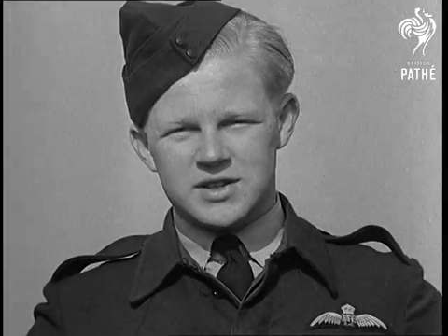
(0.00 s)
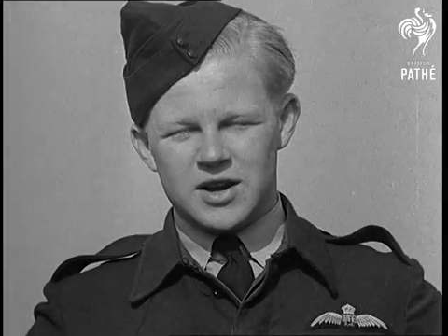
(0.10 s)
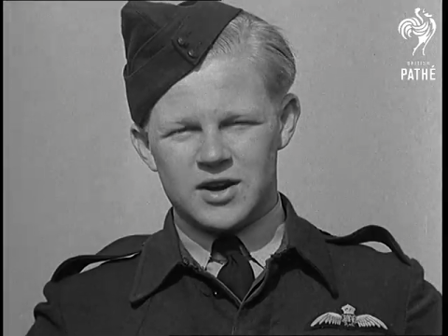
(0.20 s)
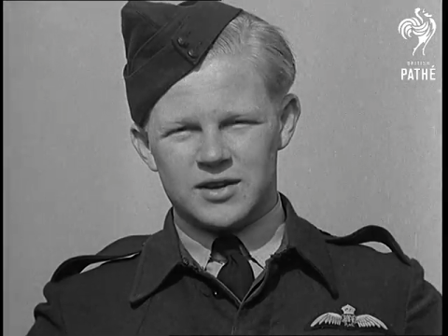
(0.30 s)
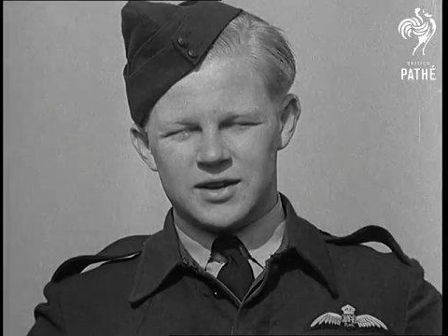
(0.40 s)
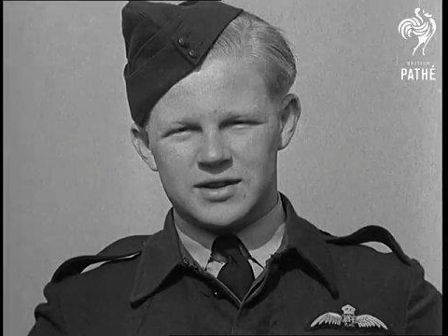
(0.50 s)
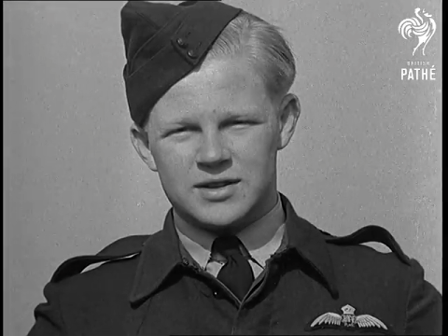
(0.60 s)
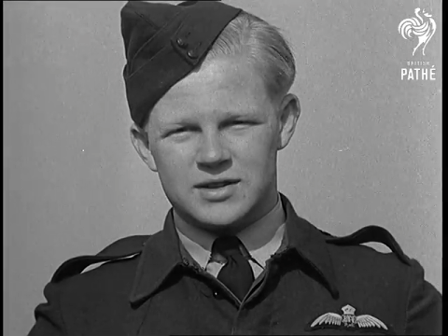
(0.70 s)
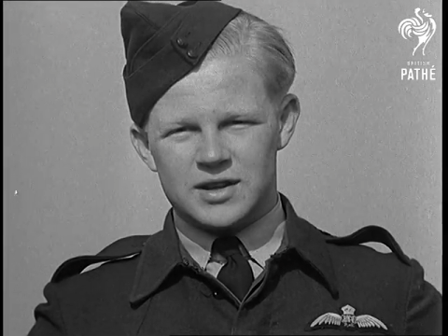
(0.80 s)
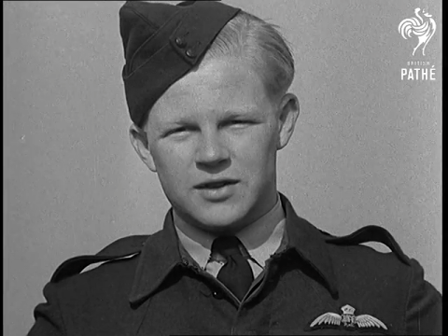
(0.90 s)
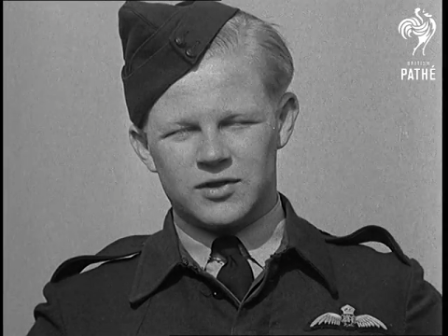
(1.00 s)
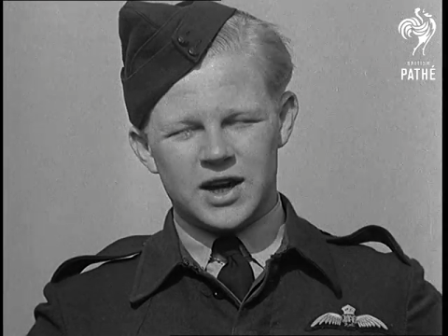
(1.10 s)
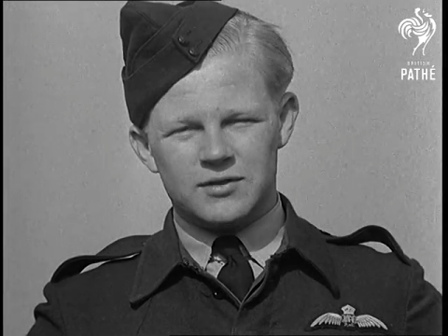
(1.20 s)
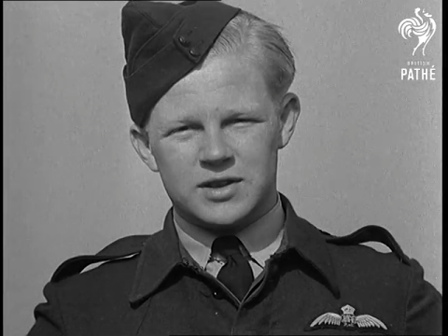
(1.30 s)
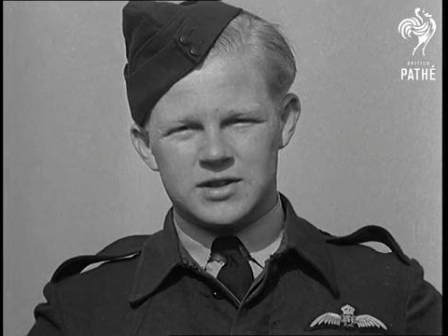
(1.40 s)
sorry that they've
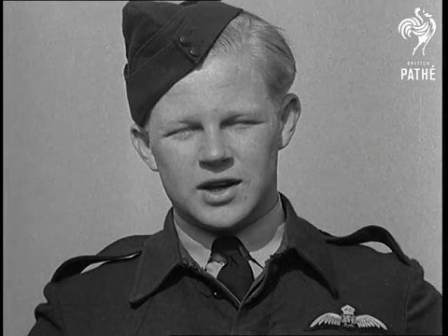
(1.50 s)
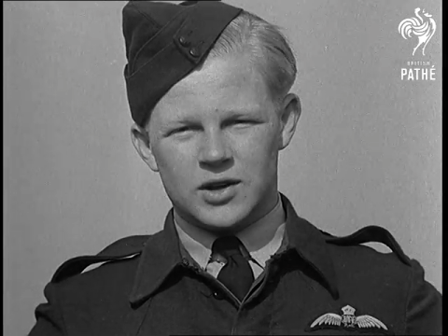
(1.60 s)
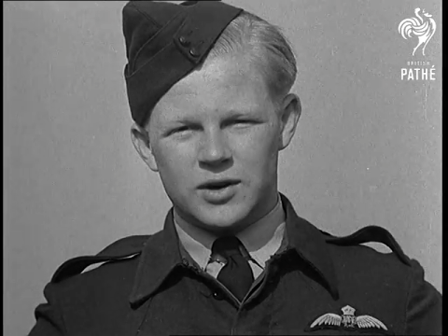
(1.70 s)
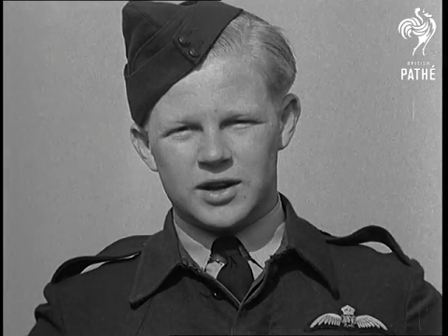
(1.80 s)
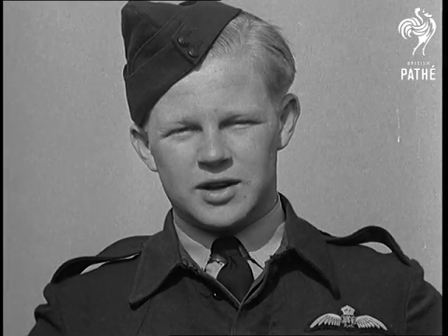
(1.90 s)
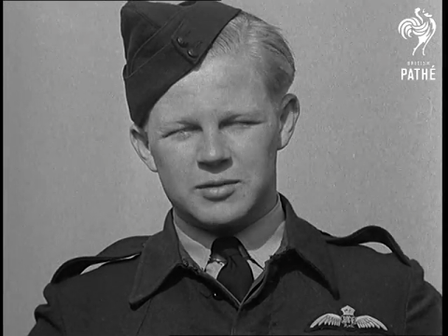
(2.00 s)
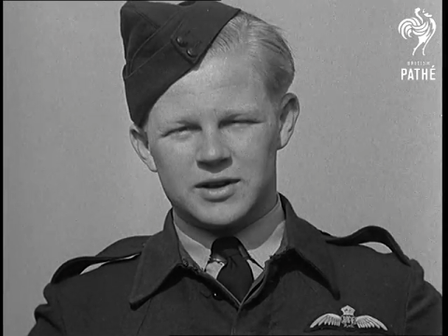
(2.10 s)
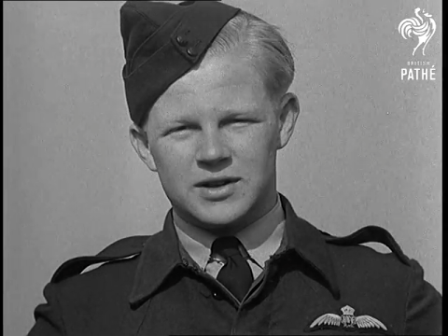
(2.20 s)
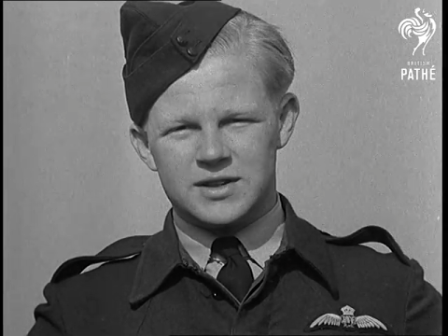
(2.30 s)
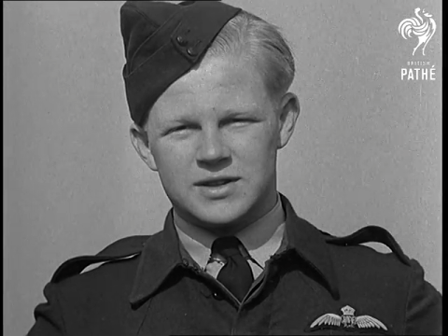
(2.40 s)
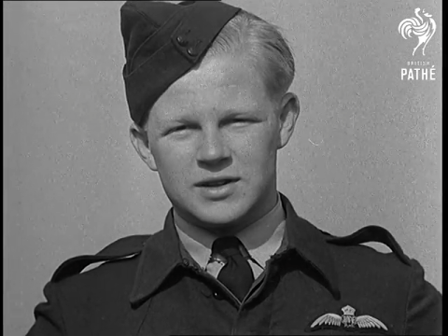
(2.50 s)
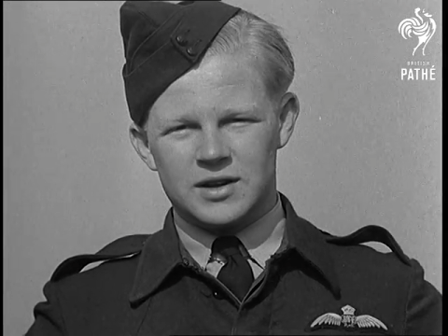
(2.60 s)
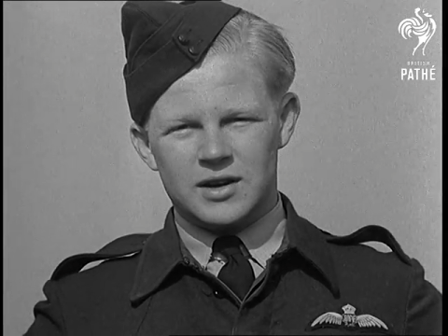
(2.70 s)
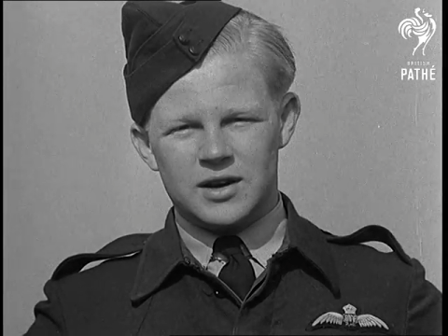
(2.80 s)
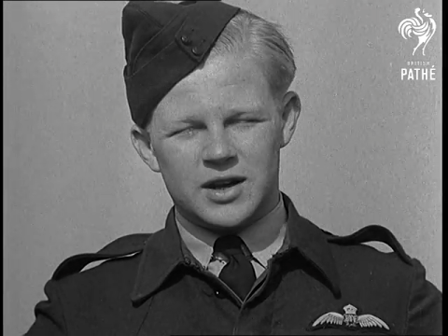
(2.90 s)
caved in so quickly, because
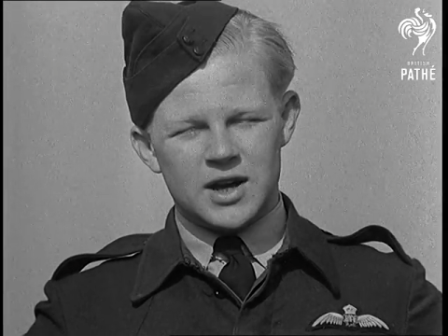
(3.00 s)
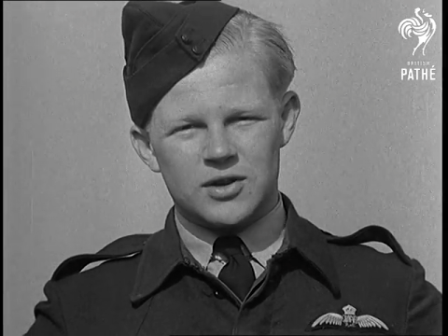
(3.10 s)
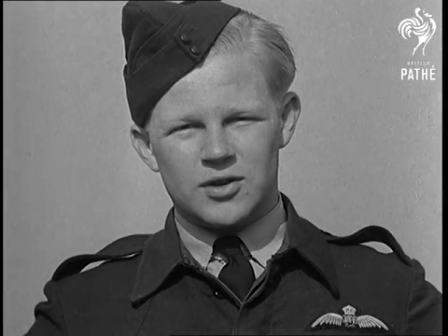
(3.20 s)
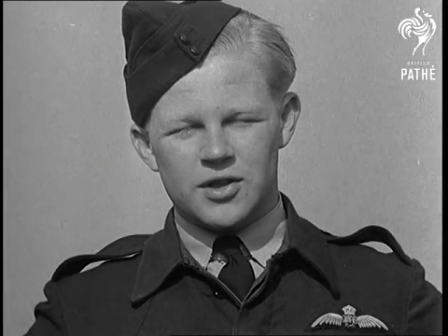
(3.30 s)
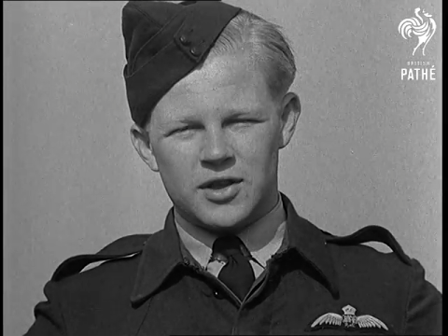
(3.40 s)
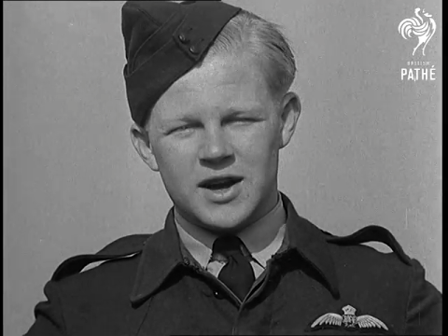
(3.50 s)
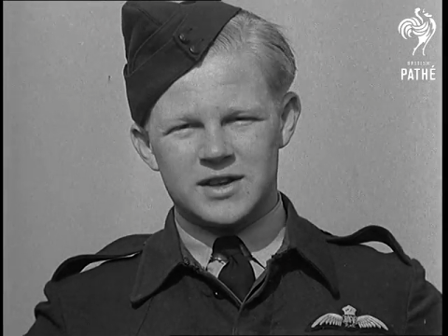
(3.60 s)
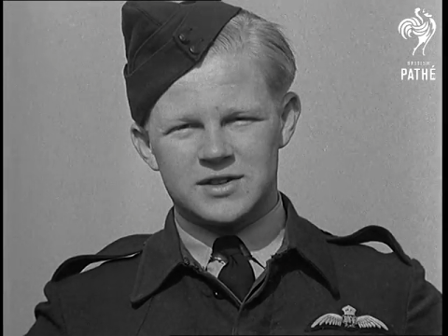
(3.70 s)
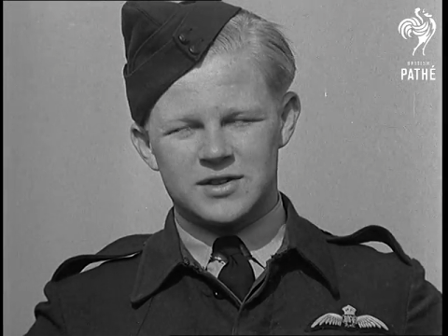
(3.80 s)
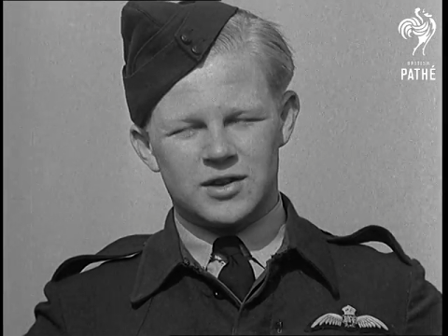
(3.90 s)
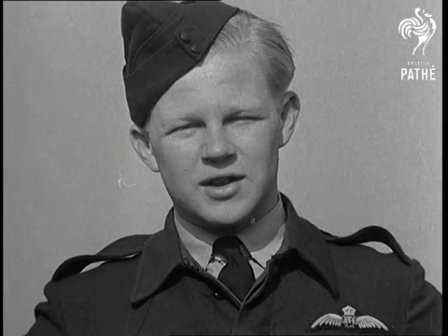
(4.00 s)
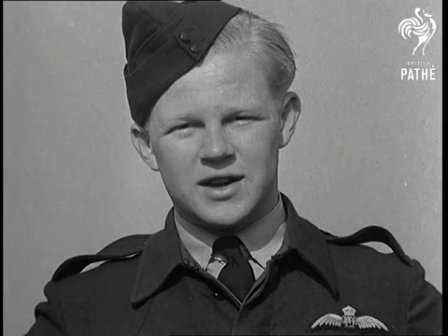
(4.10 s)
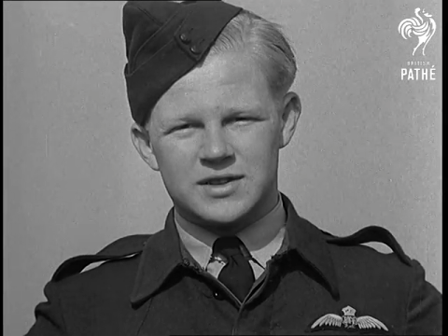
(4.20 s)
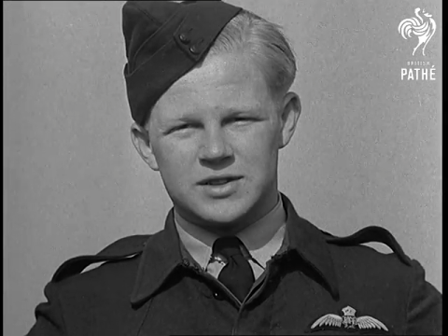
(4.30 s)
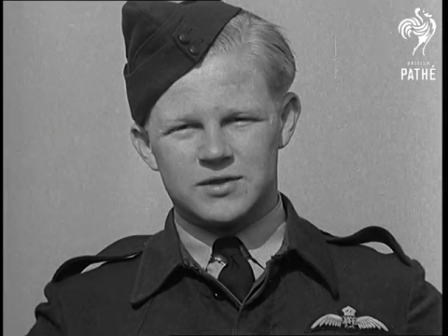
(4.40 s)
I know there are thousands and
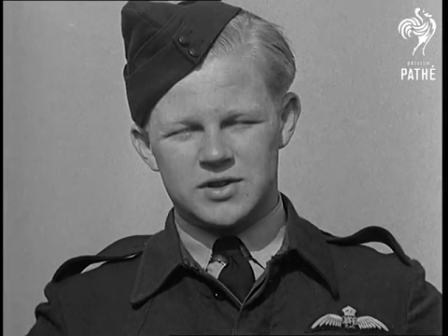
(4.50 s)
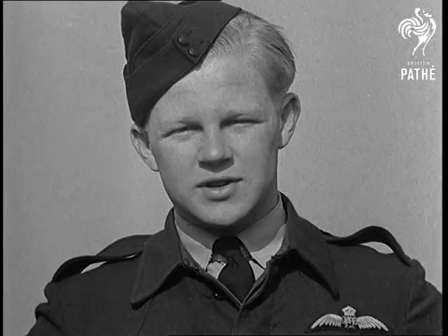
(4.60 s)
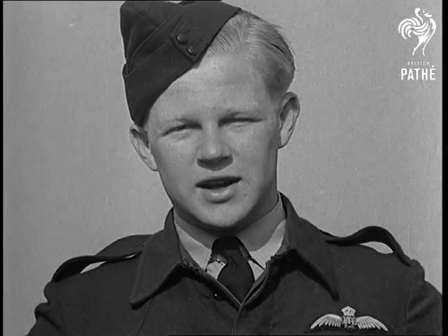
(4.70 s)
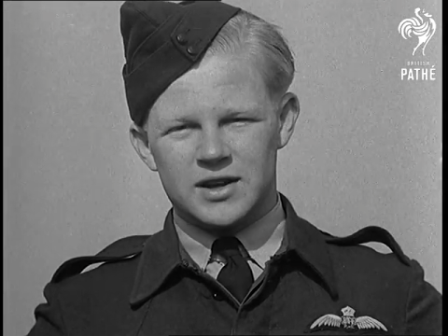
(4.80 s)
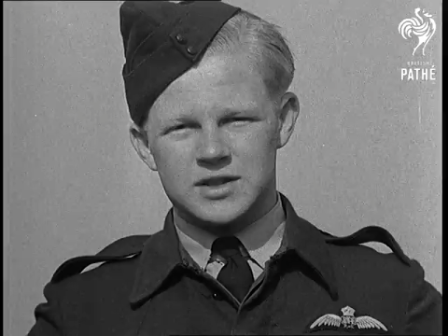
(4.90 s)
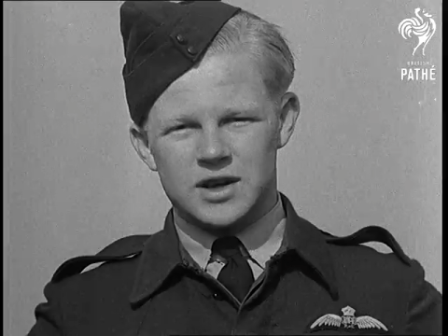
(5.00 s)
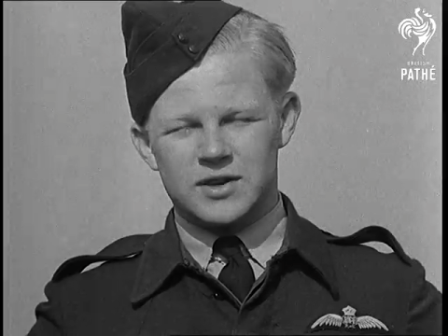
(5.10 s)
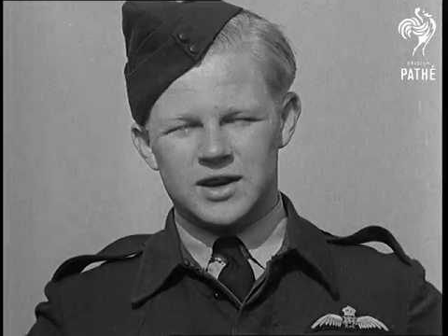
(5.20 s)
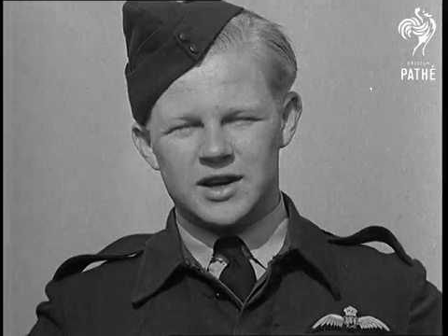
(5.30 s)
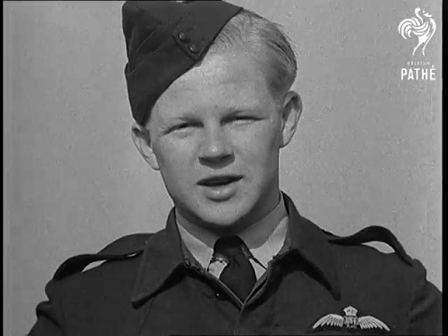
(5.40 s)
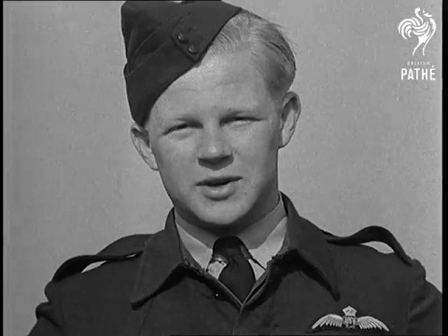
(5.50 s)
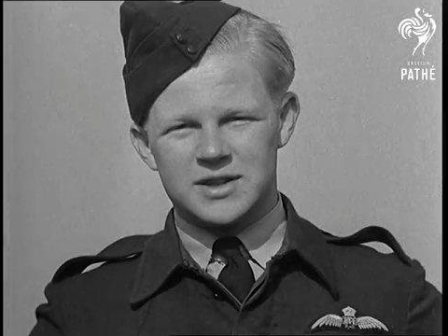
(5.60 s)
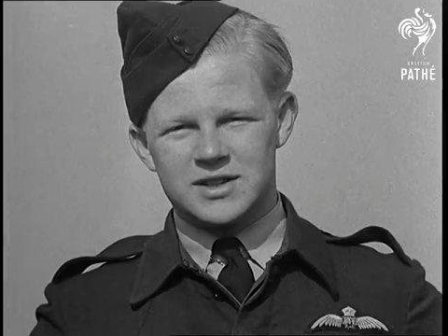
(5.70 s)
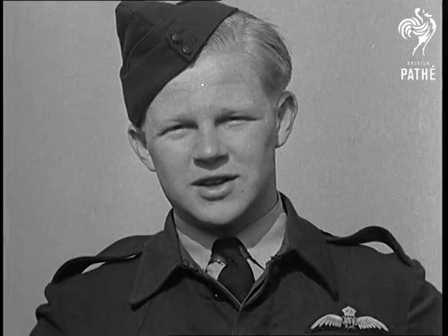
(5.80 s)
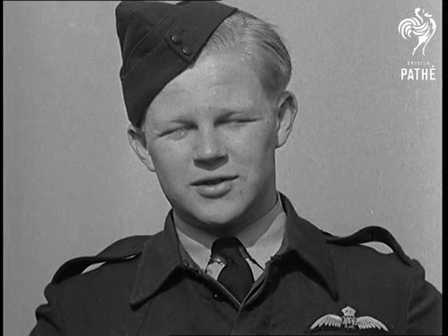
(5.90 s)
thousands of Australians over here like
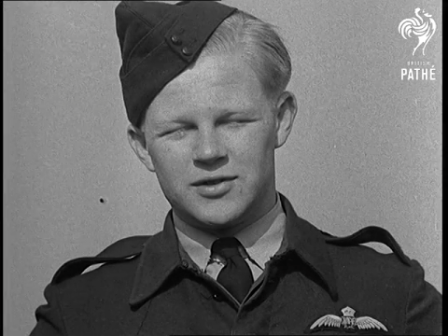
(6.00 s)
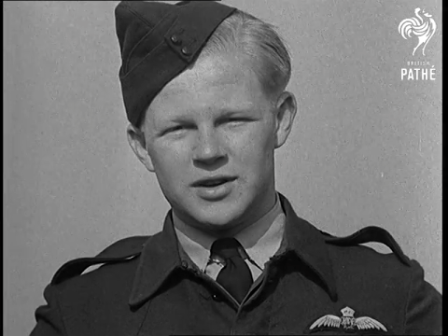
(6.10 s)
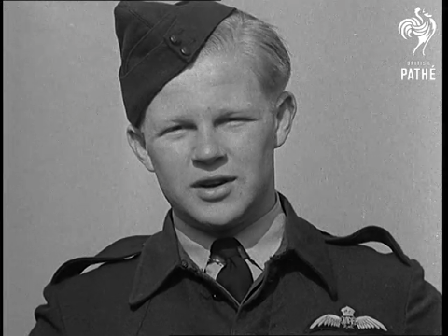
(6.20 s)
myself